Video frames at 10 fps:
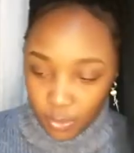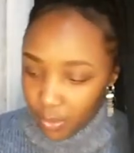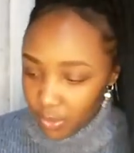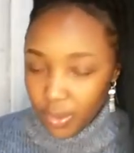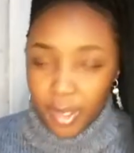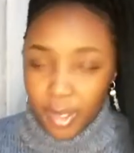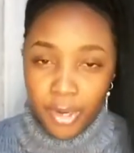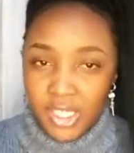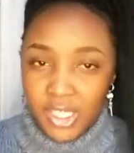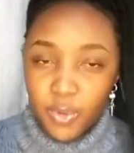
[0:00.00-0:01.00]
We were doing
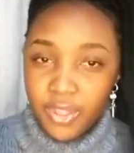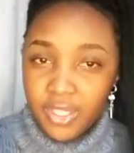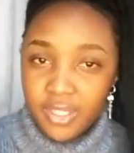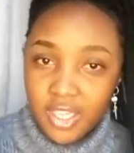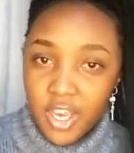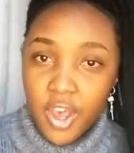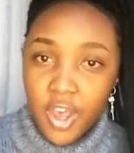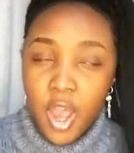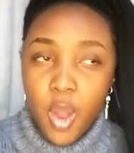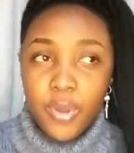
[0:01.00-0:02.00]
prayers for this year